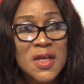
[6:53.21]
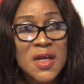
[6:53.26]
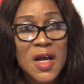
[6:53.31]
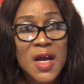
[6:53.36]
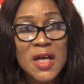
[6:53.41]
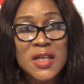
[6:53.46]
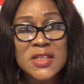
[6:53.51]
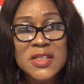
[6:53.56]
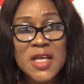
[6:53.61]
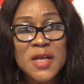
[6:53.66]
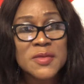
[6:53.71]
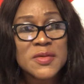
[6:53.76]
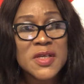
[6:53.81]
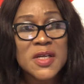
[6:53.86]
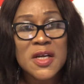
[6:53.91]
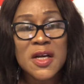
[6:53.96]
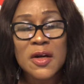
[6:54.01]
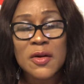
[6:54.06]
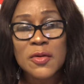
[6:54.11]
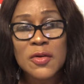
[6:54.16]
At times it
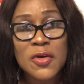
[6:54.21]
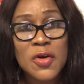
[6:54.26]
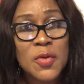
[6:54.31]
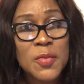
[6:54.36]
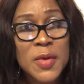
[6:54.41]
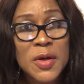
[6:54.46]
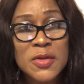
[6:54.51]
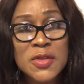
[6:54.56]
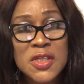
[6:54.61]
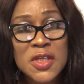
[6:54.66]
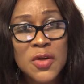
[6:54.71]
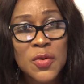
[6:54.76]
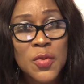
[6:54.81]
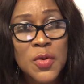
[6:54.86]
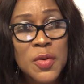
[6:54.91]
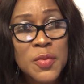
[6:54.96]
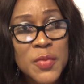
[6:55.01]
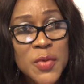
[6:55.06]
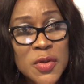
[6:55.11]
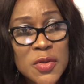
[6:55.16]
can come out in
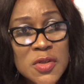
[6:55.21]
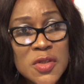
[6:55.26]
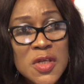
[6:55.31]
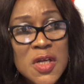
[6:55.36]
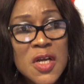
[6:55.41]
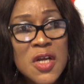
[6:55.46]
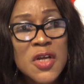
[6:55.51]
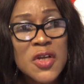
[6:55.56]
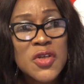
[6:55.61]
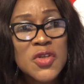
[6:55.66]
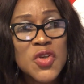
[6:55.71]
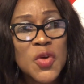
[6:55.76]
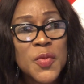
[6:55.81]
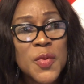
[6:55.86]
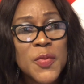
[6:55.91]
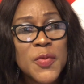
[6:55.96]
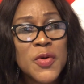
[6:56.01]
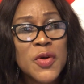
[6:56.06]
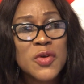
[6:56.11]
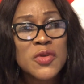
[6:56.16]
1 month. Some
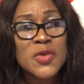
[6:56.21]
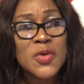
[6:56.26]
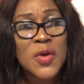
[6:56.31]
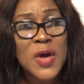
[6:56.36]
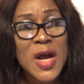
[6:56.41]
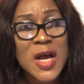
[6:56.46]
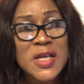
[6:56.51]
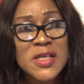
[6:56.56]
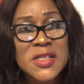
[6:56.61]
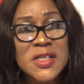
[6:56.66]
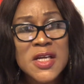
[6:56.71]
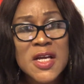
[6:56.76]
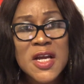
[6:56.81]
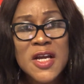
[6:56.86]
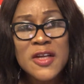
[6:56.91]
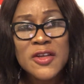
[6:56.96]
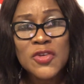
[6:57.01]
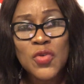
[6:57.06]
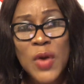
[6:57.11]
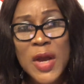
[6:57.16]
people also ask,
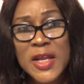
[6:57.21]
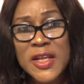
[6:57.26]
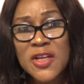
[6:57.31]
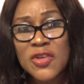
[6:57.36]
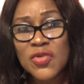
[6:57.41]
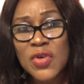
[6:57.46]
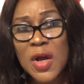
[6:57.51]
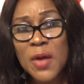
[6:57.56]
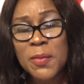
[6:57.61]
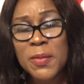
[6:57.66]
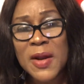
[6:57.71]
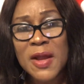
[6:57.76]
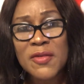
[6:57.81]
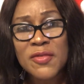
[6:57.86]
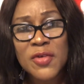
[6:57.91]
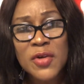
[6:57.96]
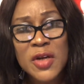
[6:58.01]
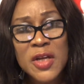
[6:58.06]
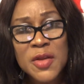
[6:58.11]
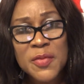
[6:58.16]
do I need to apply
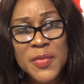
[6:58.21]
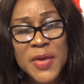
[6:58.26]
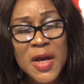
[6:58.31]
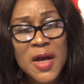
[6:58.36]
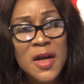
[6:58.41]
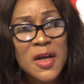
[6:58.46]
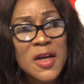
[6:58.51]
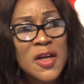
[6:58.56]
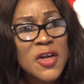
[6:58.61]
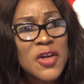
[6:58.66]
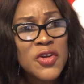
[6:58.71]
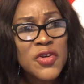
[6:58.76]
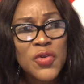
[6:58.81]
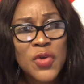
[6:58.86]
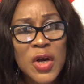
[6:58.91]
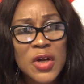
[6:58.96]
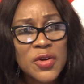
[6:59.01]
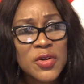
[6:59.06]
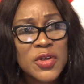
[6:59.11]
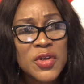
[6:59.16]
for LEMIA? You
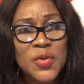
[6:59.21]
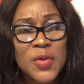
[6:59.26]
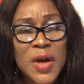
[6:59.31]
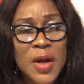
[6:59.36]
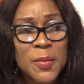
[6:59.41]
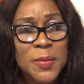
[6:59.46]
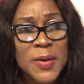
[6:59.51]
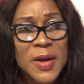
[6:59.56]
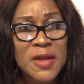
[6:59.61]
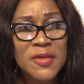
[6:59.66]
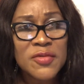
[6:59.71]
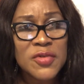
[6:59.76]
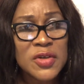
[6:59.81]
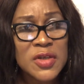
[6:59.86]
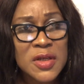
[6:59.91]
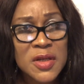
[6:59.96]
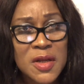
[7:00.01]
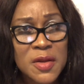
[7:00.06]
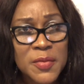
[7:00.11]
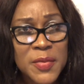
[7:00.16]
are not the one applying for the
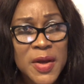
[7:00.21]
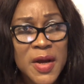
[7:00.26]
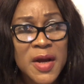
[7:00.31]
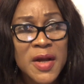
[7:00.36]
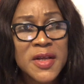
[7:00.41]
LEMIA.